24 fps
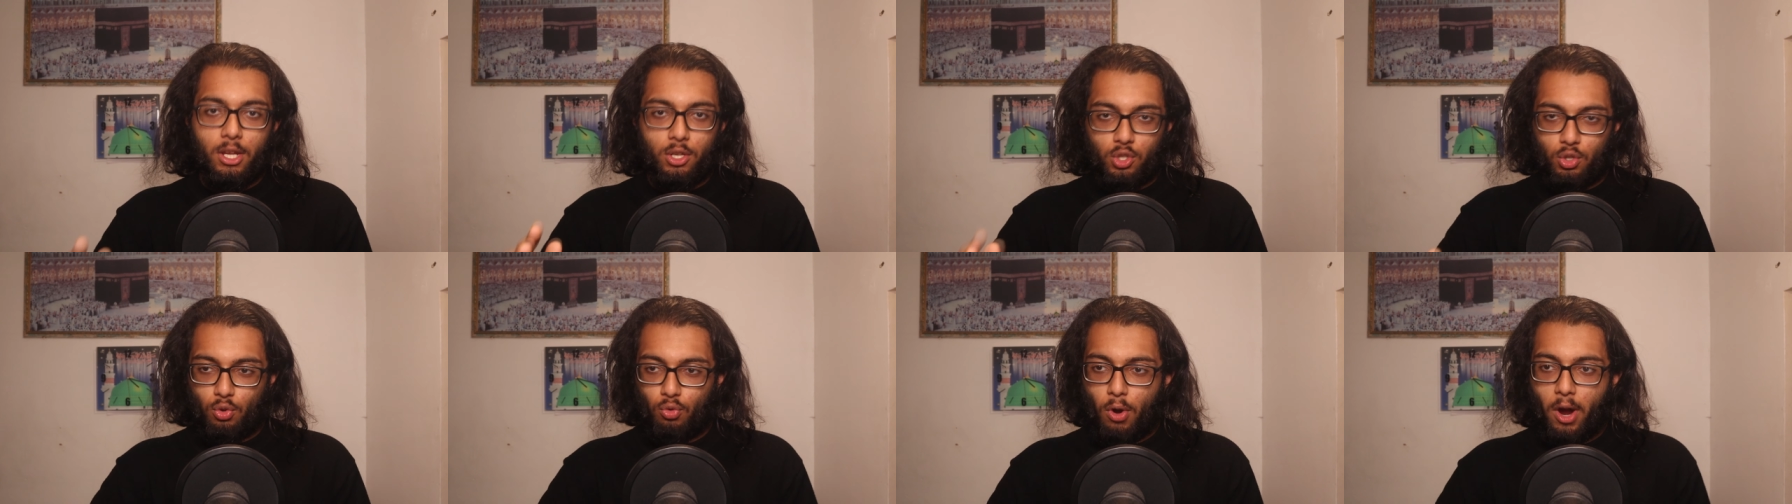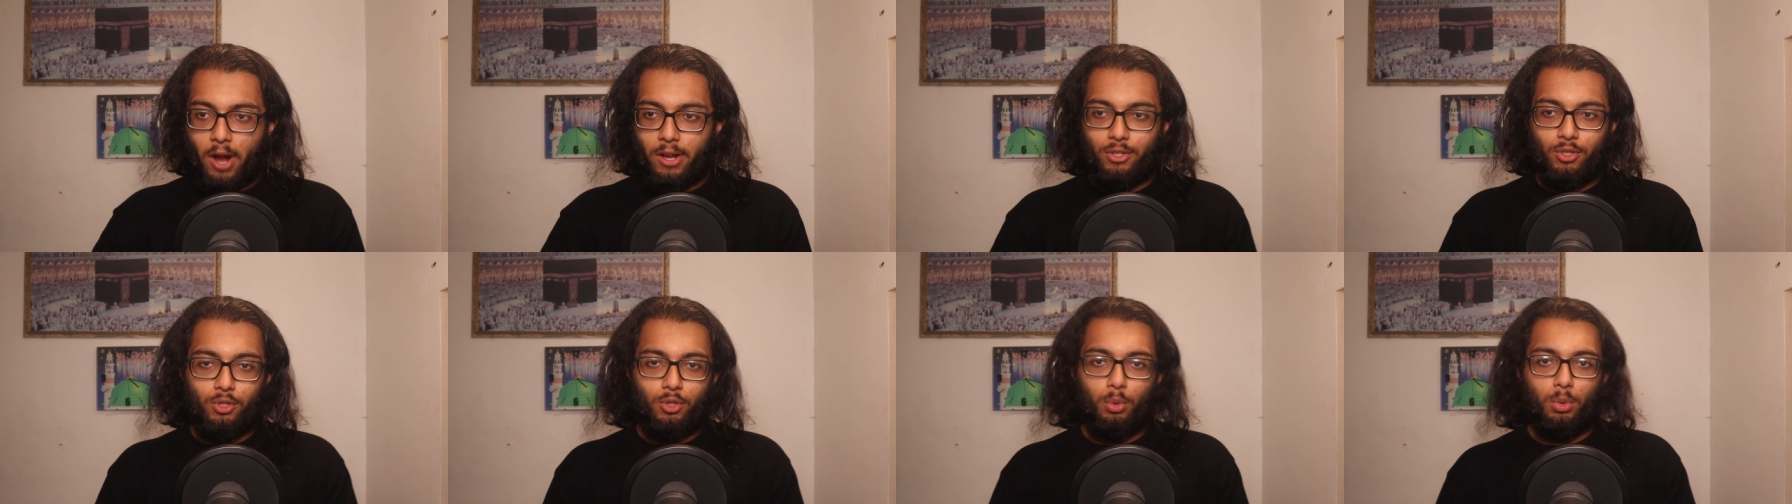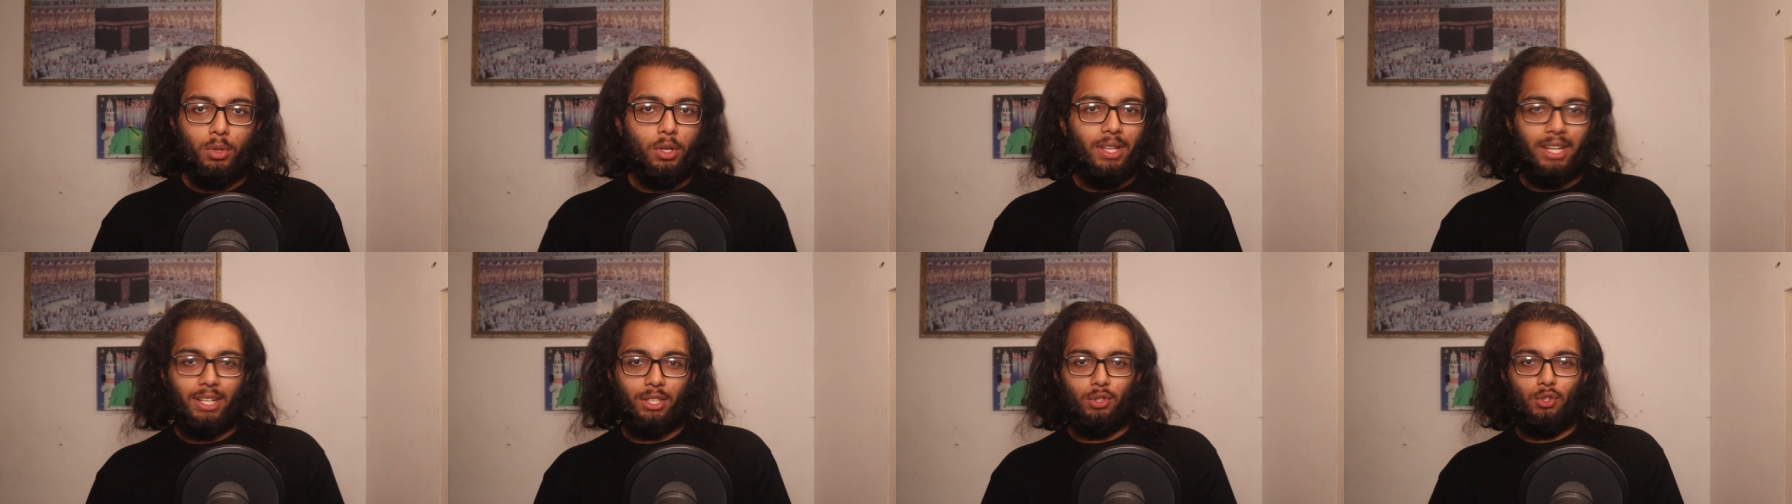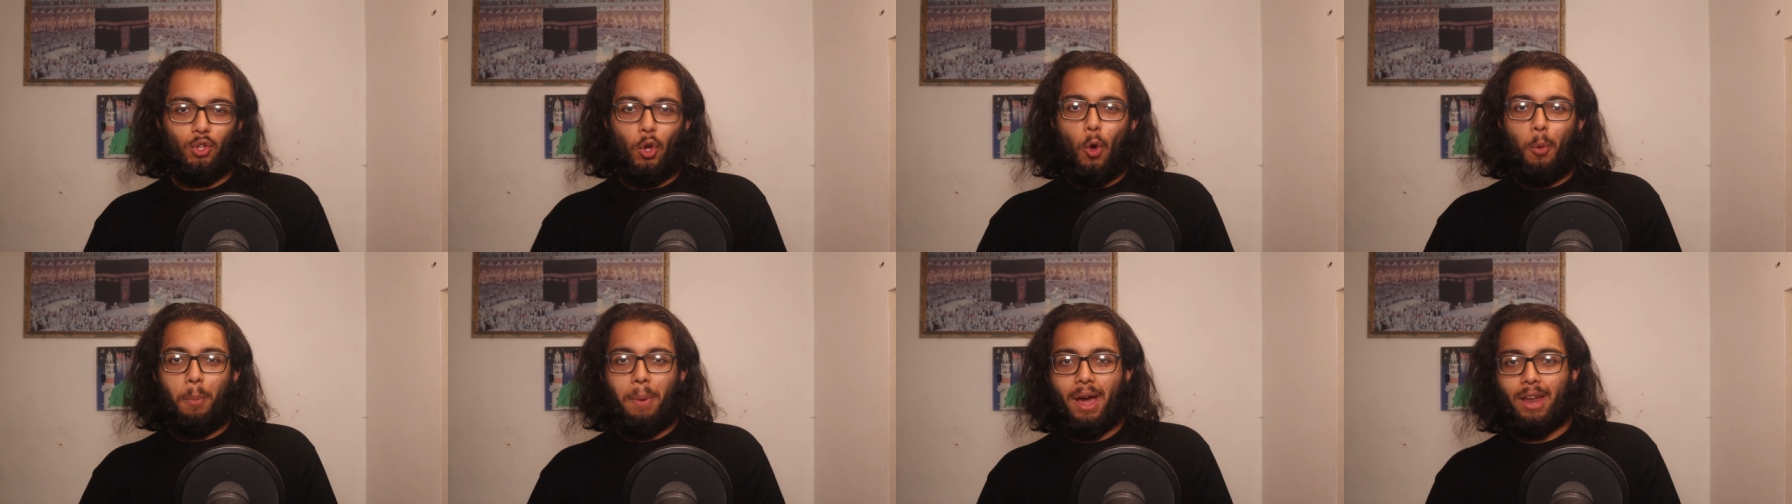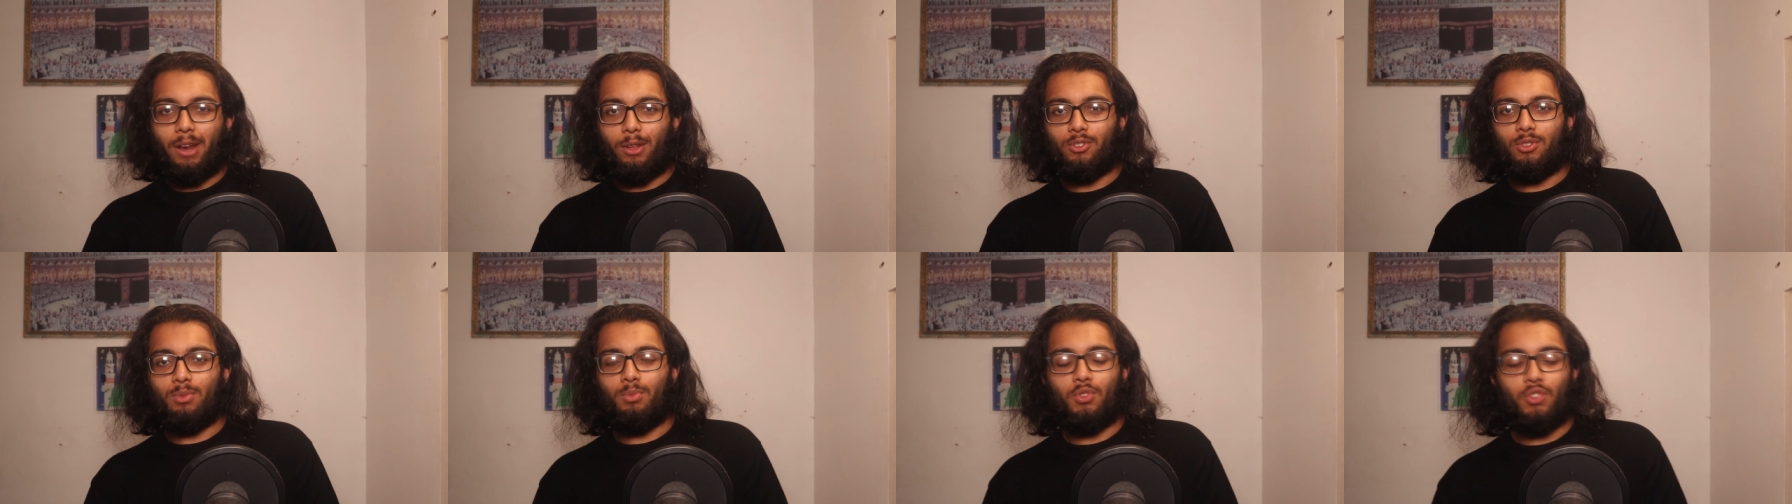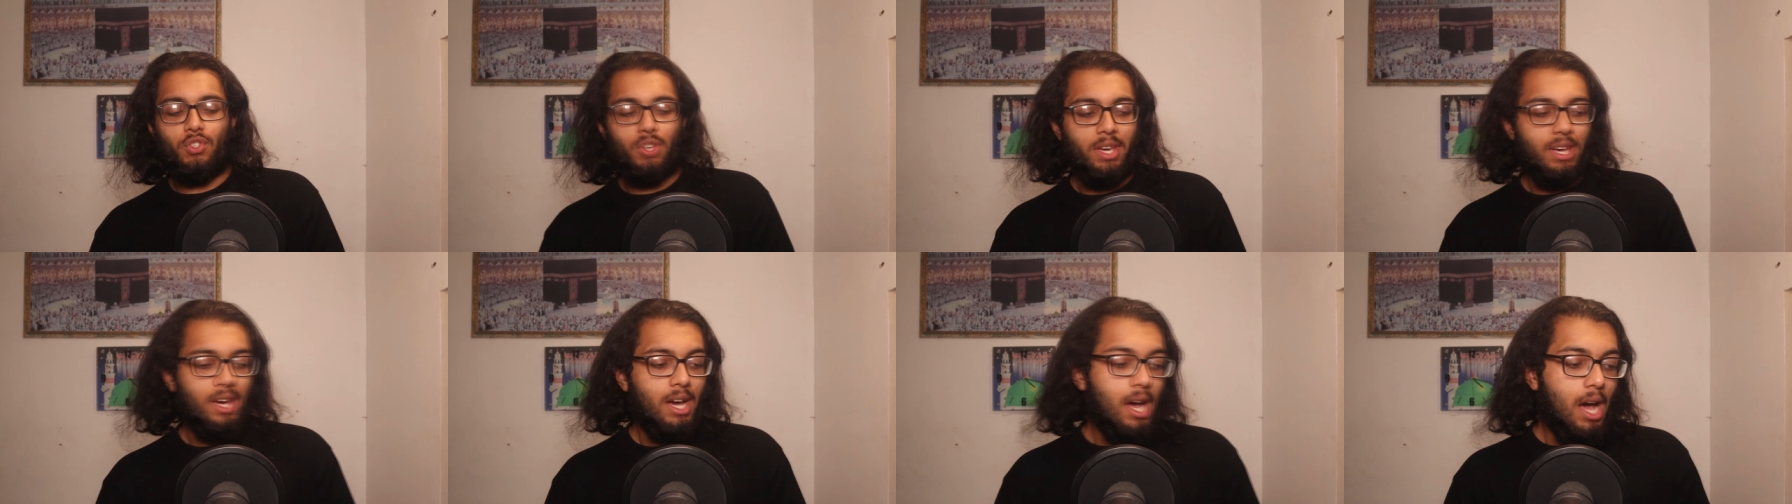it's all right. Just do it on like notepad or some
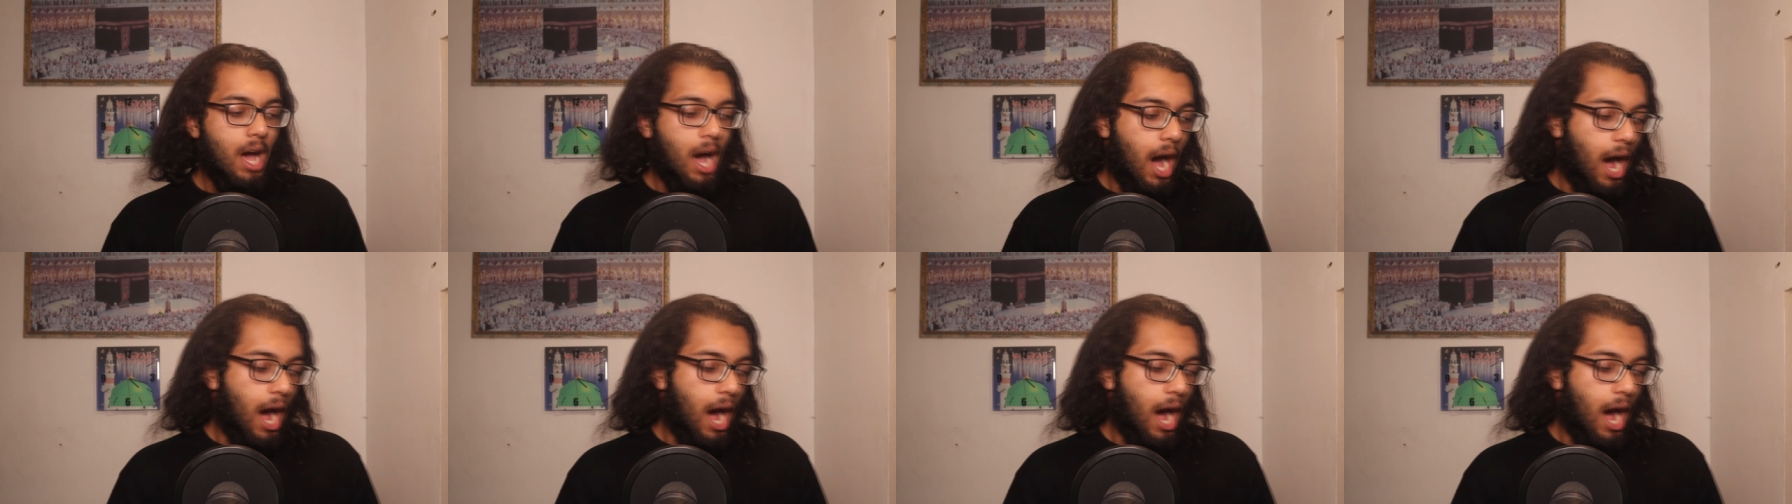shit.